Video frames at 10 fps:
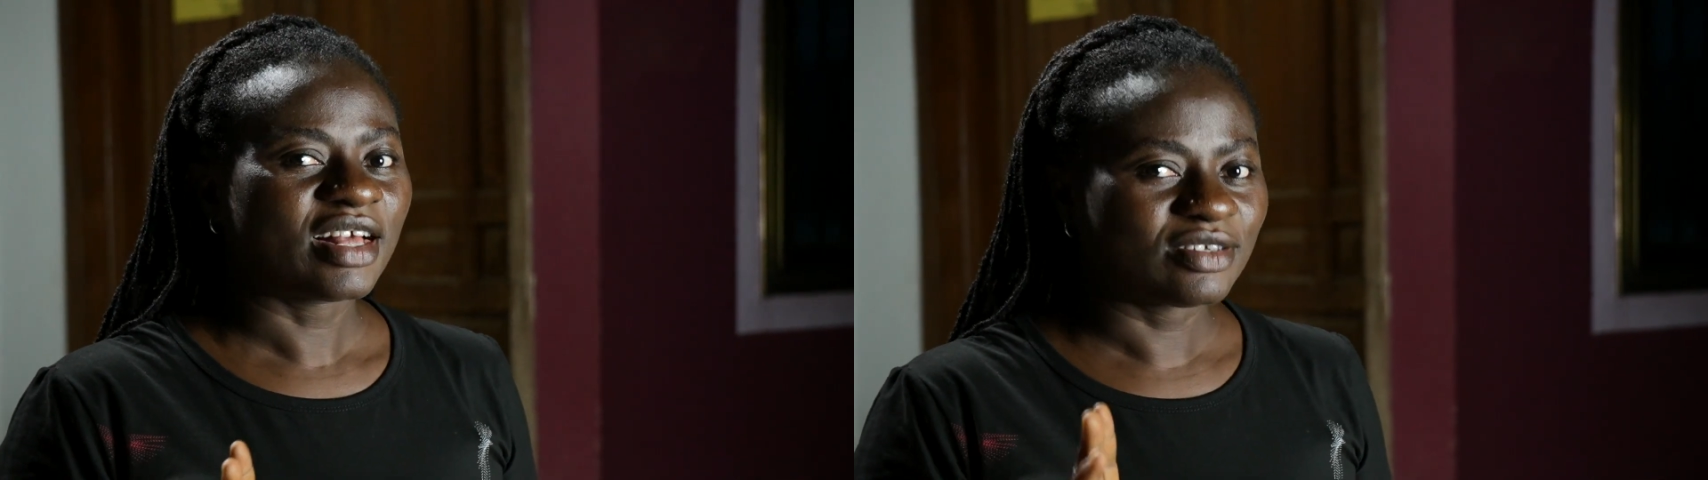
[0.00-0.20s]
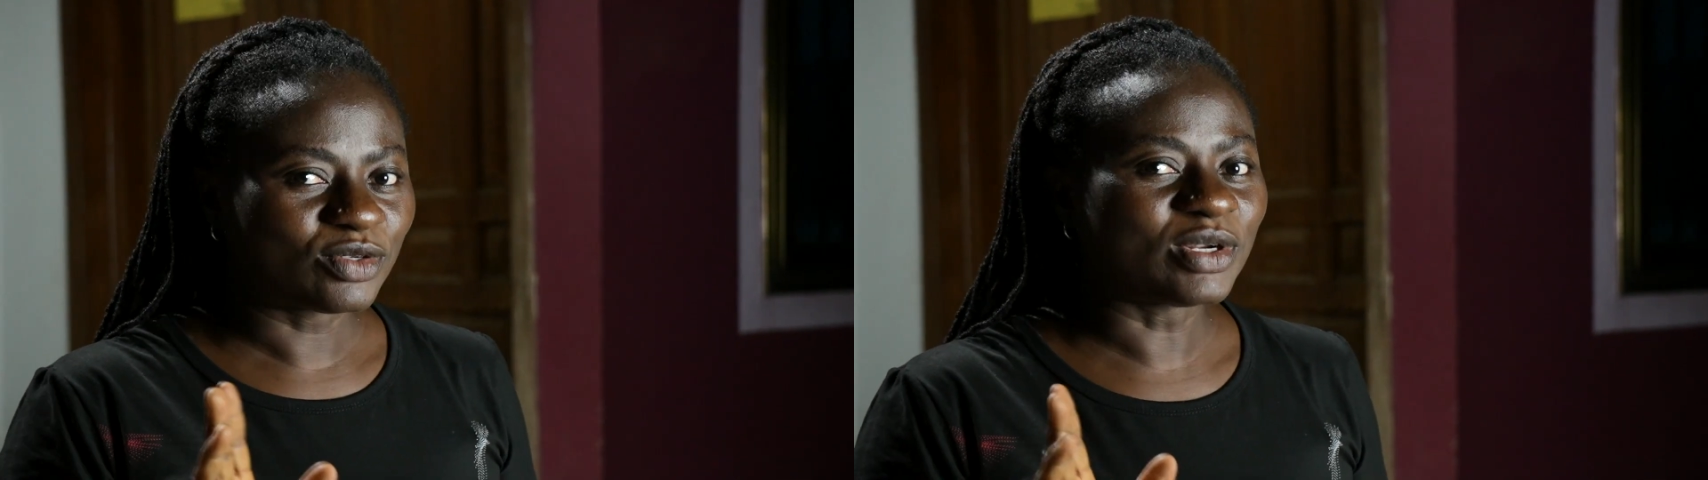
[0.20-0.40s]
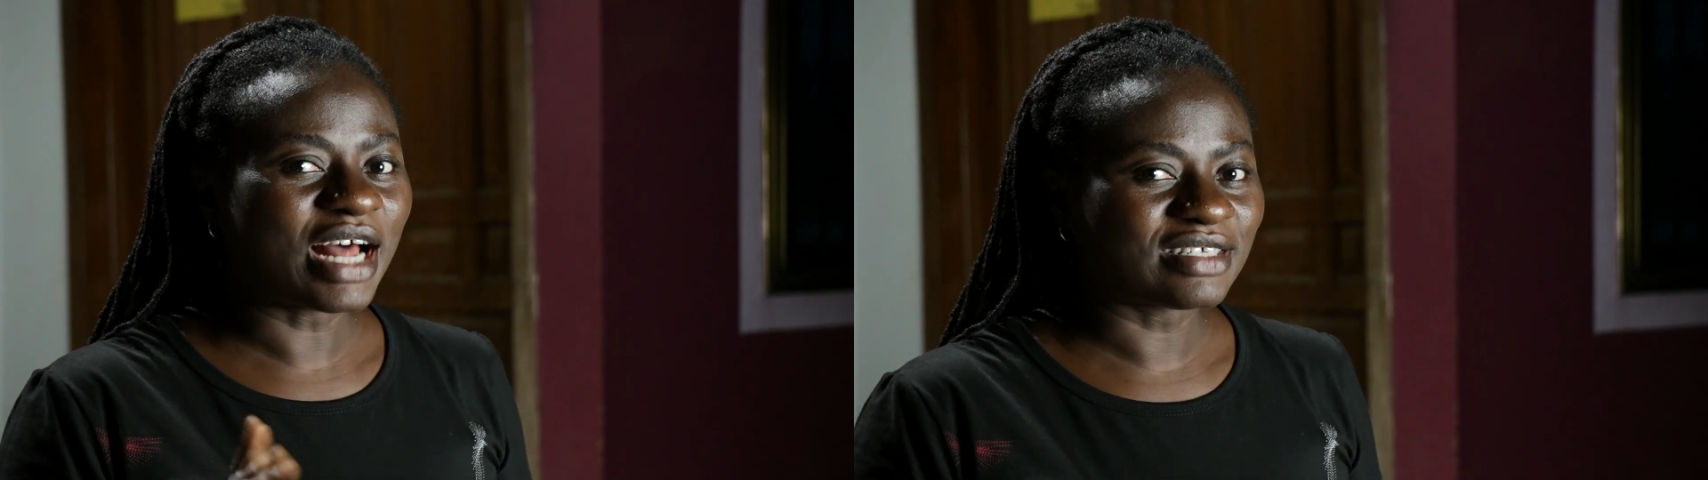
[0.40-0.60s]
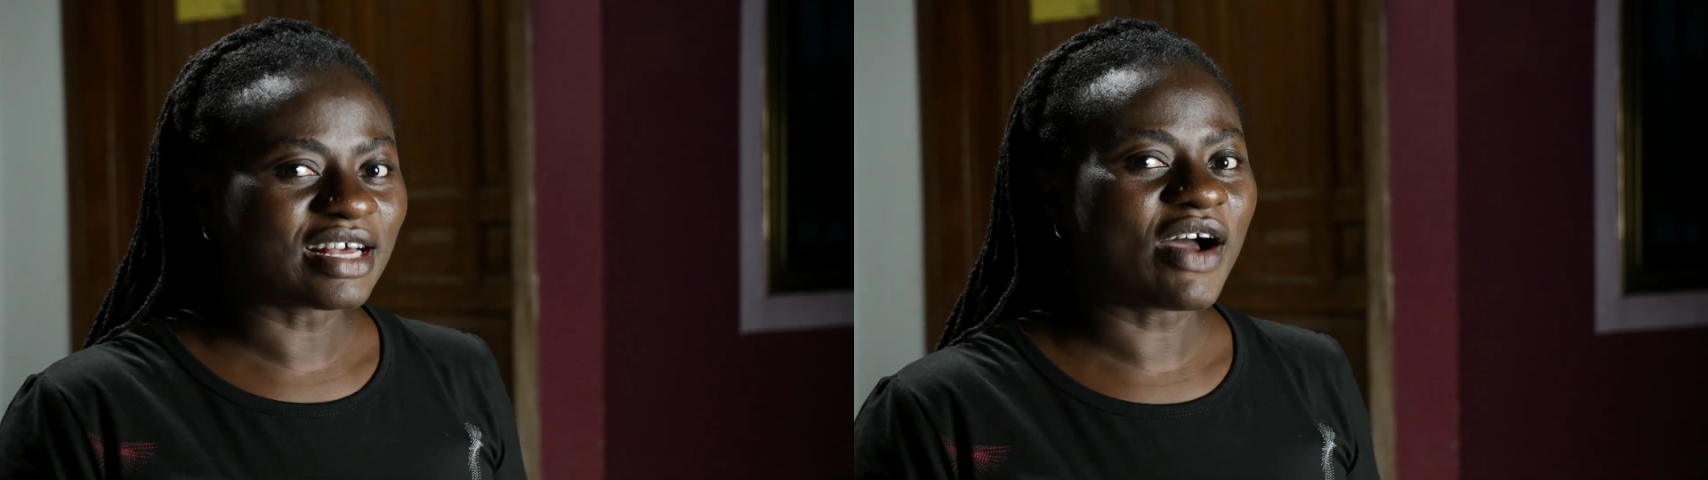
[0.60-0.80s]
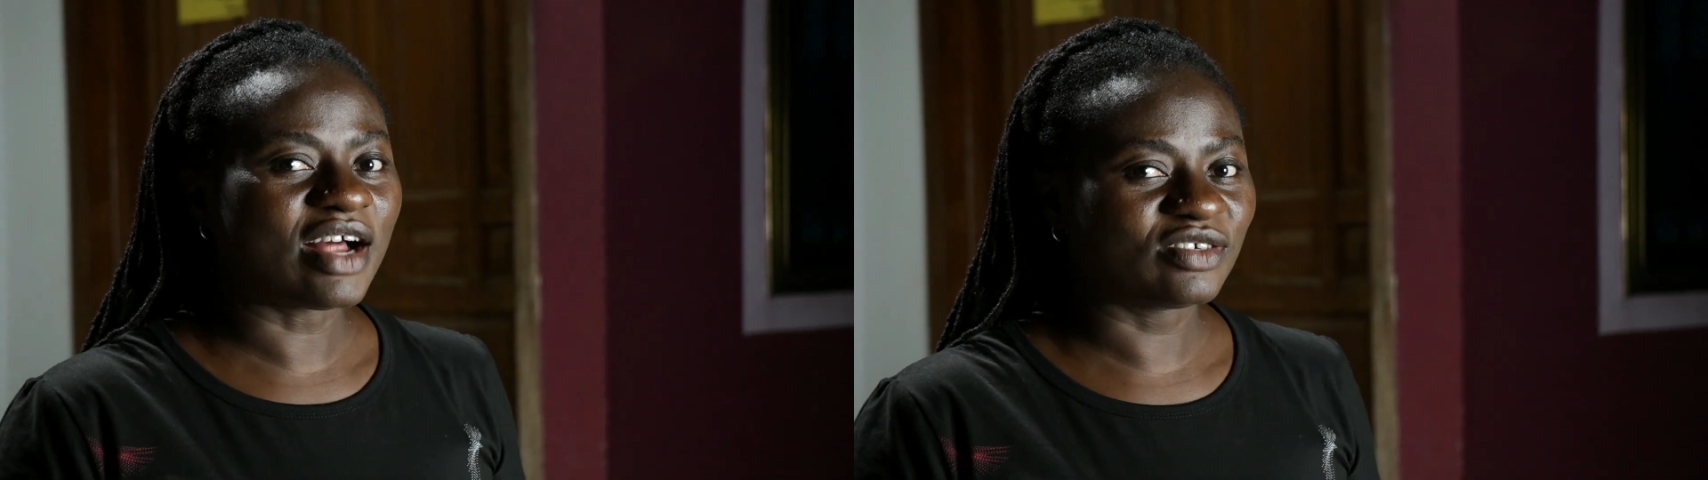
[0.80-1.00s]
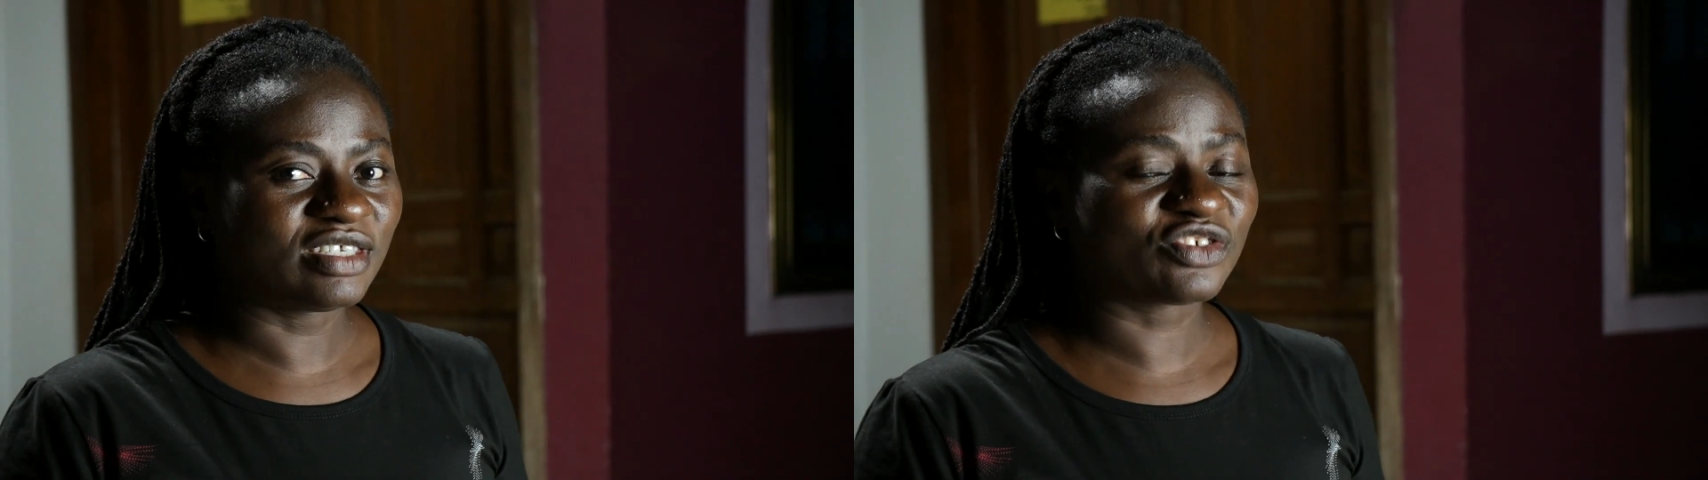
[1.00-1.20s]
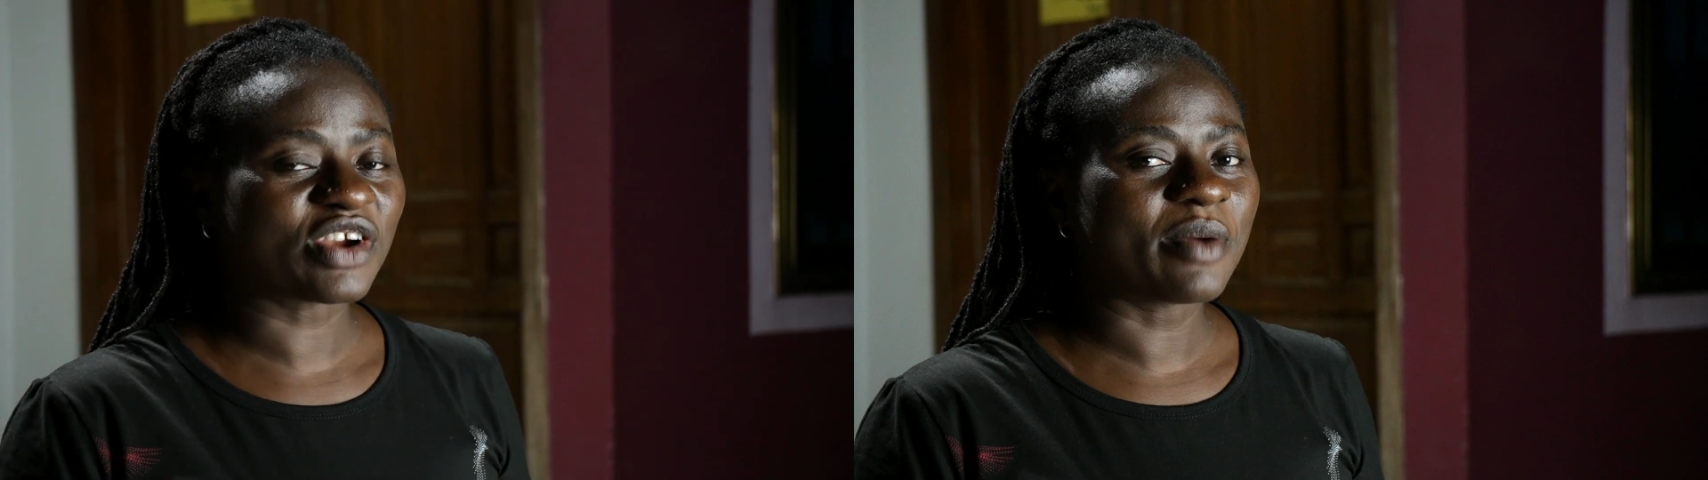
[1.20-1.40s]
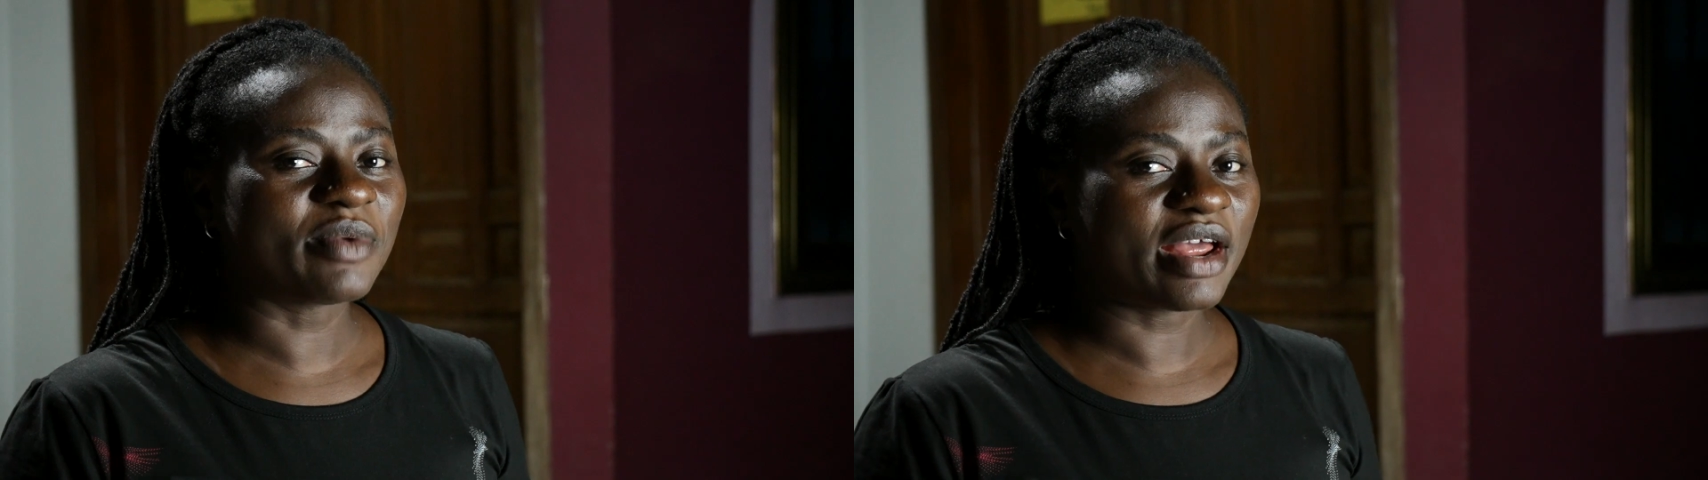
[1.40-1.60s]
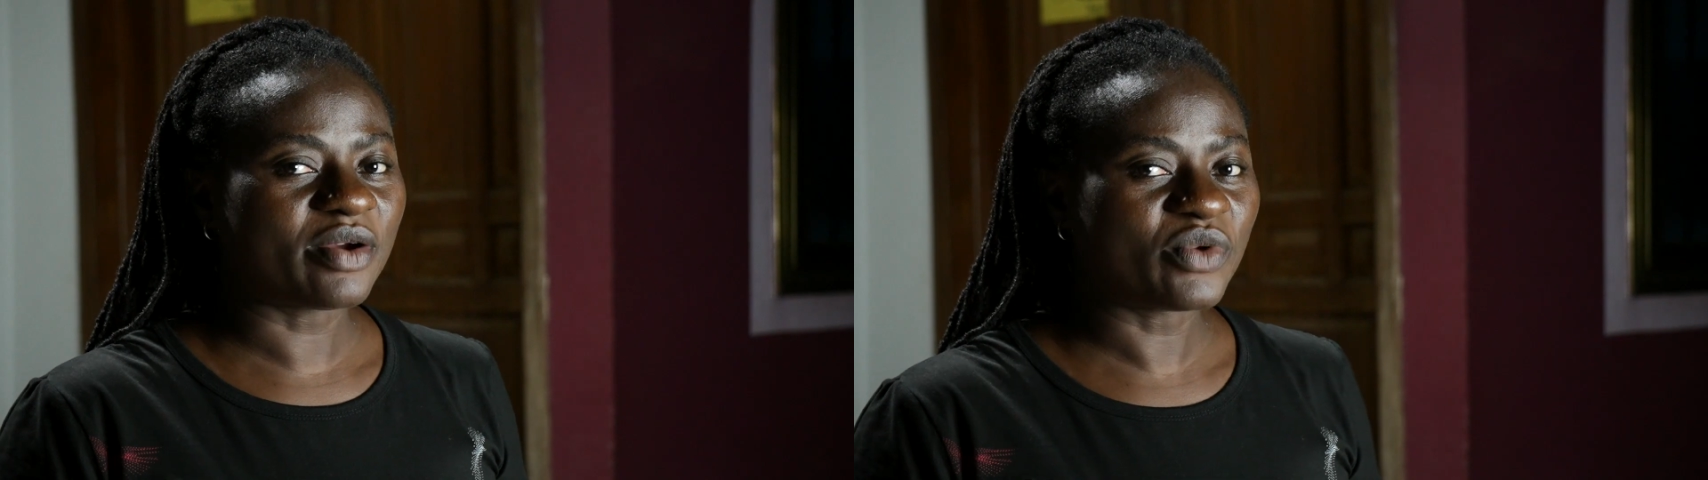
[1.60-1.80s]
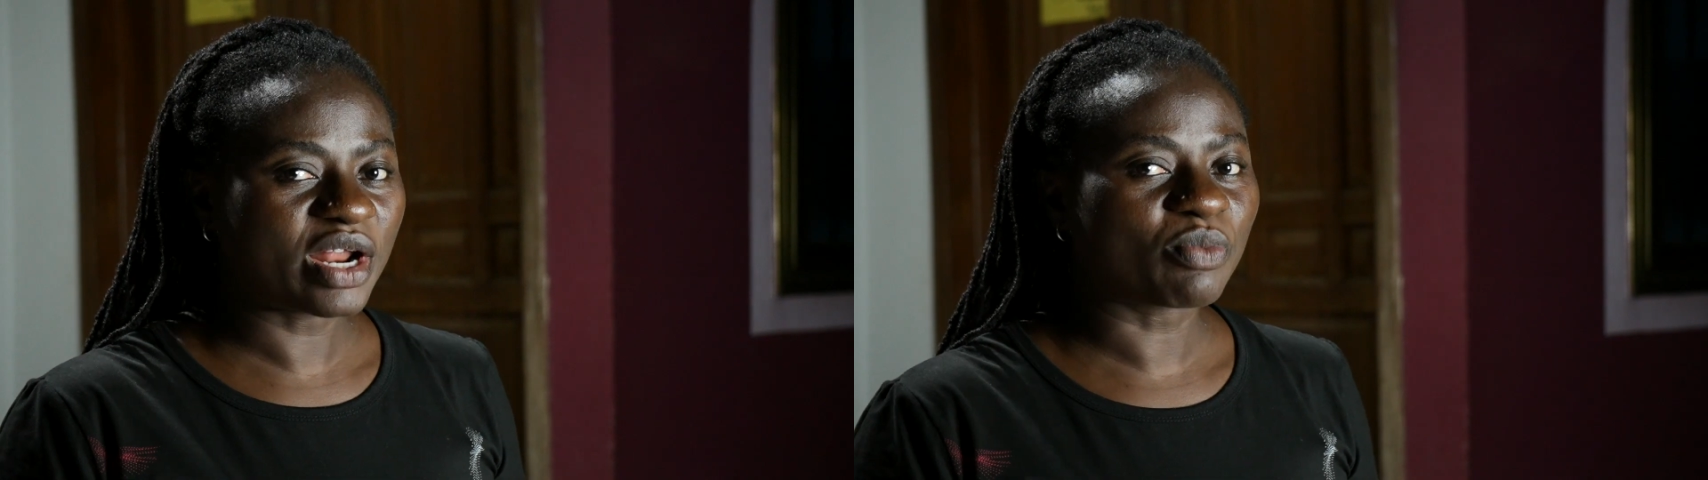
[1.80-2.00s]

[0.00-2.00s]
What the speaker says: So that's how I would describe the red